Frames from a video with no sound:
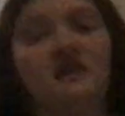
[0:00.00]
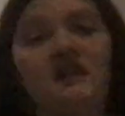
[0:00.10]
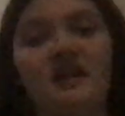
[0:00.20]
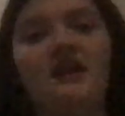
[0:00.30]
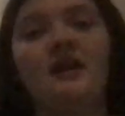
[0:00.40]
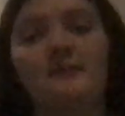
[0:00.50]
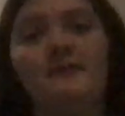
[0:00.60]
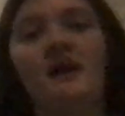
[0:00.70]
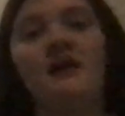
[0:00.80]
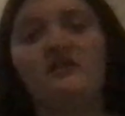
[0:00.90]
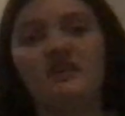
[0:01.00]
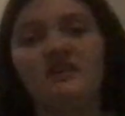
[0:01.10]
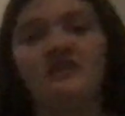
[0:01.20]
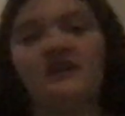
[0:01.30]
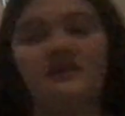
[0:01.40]
Get up out of the
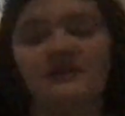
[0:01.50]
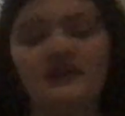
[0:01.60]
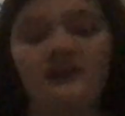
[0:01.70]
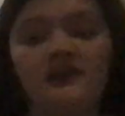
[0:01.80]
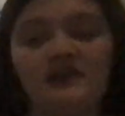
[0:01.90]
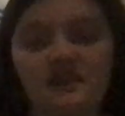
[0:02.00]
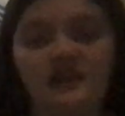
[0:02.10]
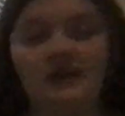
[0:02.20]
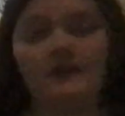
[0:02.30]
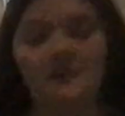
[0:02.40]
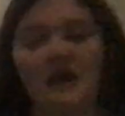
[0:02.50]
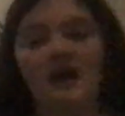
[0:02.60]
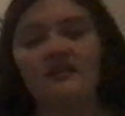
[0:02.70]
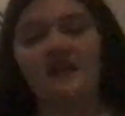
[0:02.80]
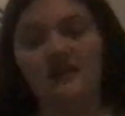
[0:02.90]
grave. Get up out
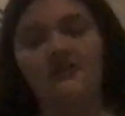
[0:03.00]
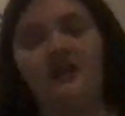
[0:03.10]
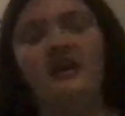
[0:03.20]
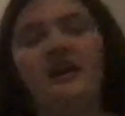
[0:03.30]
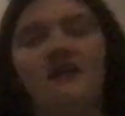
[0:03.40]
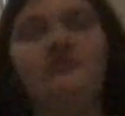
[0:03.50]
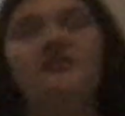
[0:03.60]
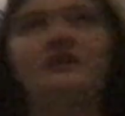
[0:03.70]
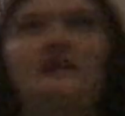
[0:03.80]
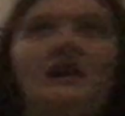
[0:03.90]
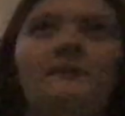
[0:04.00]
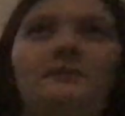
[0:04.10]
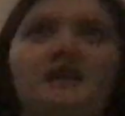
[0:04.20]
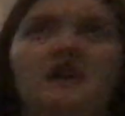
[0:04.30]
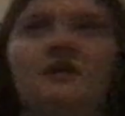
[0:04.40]
of that grave. Get up,
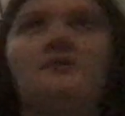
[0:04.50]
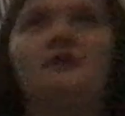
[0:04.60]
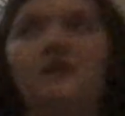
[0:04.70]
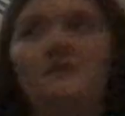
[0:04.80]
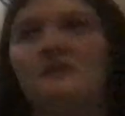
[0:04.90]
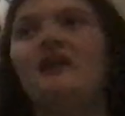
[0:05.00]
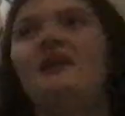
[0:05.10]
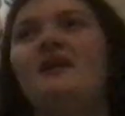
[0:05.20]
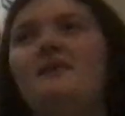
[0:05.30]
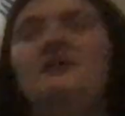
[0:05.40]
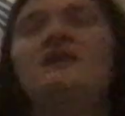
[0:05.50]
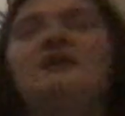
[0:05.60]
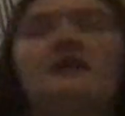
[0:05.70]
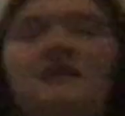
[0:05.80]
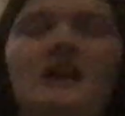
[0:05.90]
get up, get up.
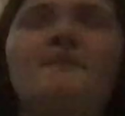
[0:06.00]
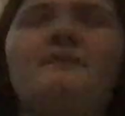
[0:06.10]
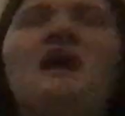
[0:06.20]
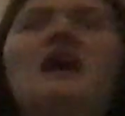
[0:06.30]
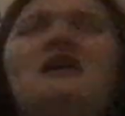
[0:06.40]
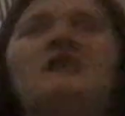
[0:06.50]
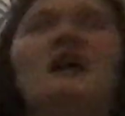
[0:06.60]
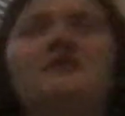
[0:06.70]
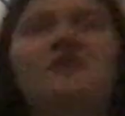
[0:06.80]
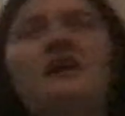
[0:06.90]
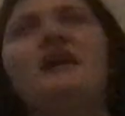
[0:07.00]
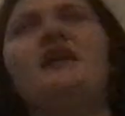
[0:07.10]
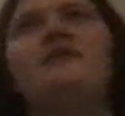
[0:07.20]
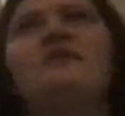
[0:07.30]
Get up out of that grave.